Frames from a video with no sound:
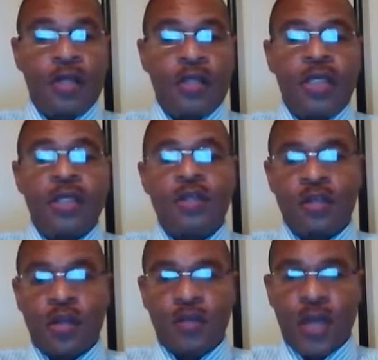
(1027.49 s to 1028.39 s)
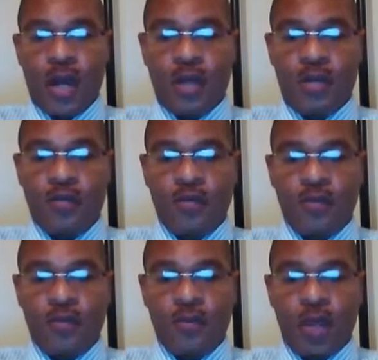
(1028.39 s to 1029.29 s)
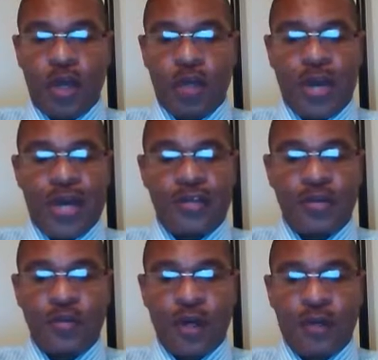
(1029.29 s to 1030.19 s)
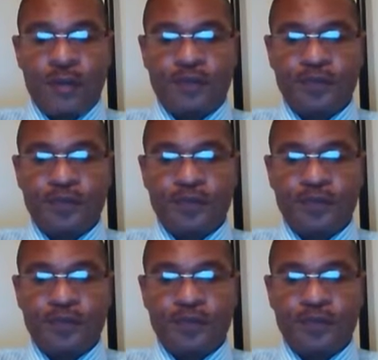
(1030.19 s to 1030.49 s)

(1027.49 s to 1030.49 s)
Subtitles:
and he ended up dying. Okay? Passing away.